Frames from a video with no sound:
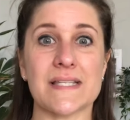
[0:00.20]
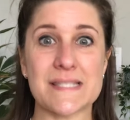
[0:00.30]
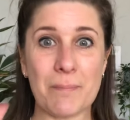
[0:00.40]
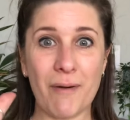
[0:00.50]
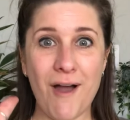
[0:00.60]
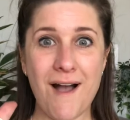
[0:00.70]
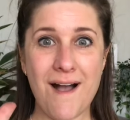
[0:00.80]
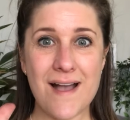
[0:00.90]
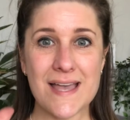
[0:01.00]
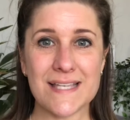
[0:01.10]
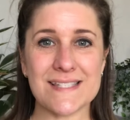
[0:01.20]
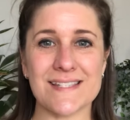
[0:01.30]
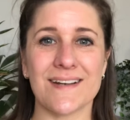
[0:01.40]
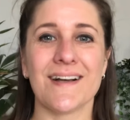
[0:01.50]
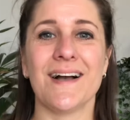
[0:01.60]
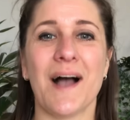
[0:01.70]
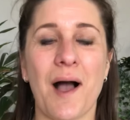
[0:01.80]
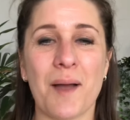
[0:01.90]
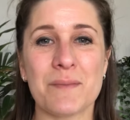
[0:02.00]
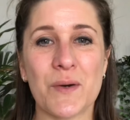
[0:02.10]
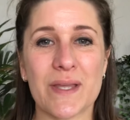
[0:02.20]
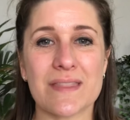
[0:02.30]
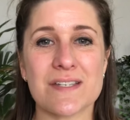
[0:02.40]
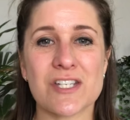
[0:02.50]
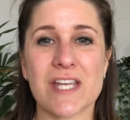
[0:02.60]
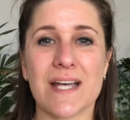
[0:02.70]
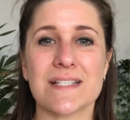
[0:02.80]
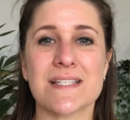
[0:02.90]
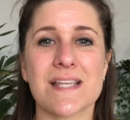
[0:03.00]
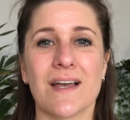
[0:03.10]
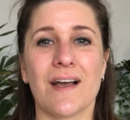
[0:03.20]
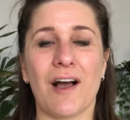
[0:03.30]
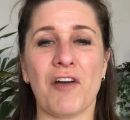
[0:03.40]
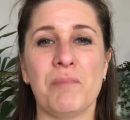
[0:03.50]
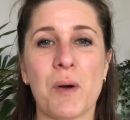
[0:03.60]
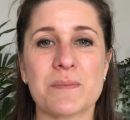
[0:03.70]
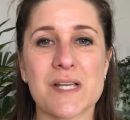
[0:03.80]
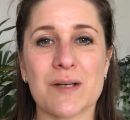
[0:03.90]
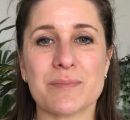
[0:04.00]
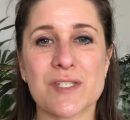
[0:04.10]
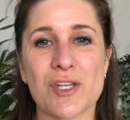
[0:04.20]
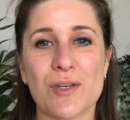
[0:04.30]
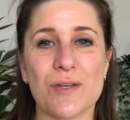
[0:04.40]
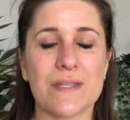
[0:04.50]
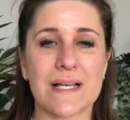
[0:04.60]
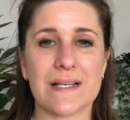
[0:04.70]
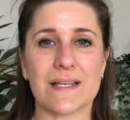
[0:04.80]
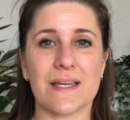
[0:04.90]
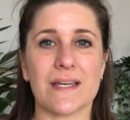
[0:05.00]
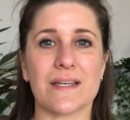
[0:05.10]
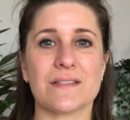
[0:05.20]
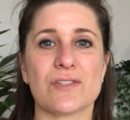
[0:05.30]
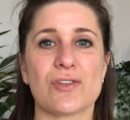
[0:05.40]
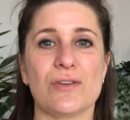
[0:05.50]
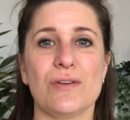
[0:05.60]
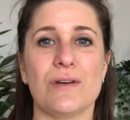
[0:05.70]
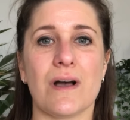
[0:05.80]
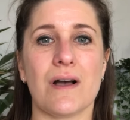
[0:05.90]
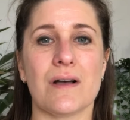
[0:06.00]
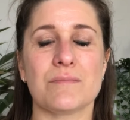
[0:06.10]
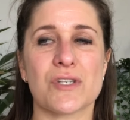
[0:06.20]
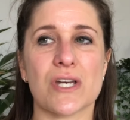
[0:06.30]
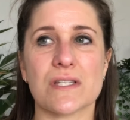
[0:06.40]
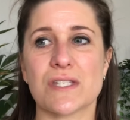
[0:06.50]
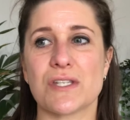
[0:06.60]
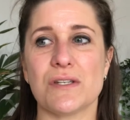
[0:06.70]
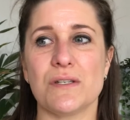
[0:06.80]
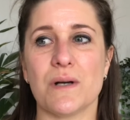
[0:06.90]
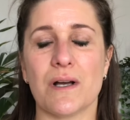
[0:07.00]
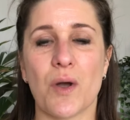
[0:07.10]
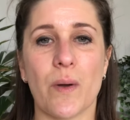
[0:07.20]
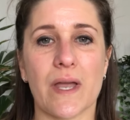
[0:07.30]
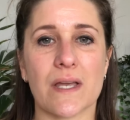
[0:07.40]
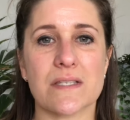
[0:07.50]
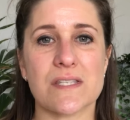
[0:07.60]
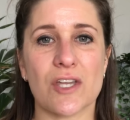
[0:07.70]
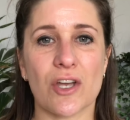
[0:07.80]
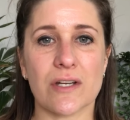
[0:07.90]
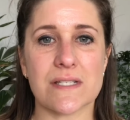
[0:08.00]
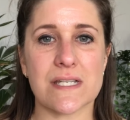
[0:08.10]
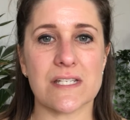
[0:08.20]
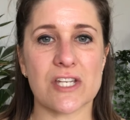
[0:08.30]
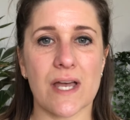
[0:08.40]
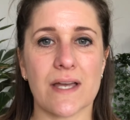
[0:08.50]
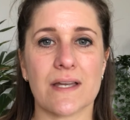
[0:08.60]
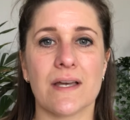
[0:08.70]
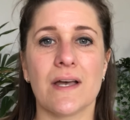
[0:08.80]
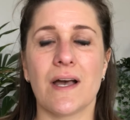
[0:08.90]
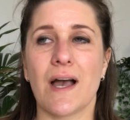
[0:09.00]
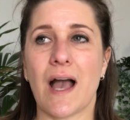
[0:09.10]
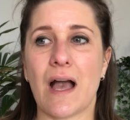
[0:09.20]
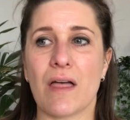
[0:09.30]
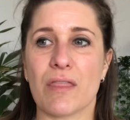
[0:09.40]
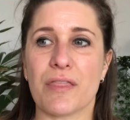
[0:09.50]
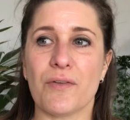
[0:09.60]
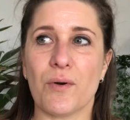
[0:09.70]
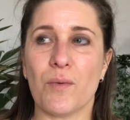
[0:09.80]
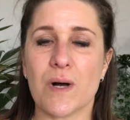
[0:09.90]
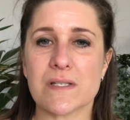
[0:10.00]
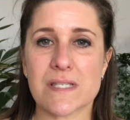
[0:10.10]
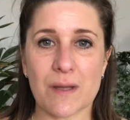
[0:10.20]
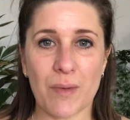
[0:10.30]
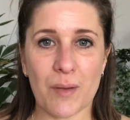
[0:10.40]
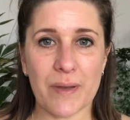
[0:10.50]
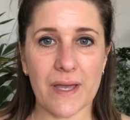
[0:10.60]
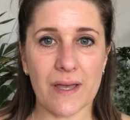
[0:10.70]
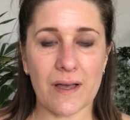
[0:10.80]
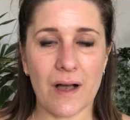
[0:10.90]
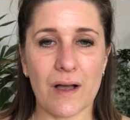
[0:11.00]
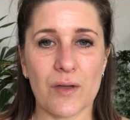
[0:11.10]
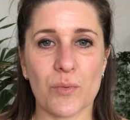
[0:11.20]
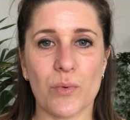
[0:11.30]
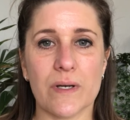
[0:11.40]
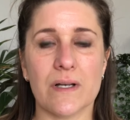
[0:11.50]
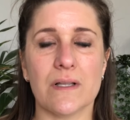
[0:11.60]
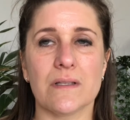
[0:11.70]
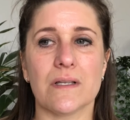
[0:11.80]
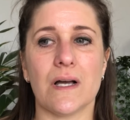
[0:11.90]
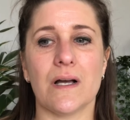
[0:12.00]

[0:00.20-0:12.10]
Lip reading: Surprise! I'm not in the shed. I've popped up to the clinic to just do a quick security check and thought whilst I'm up here I will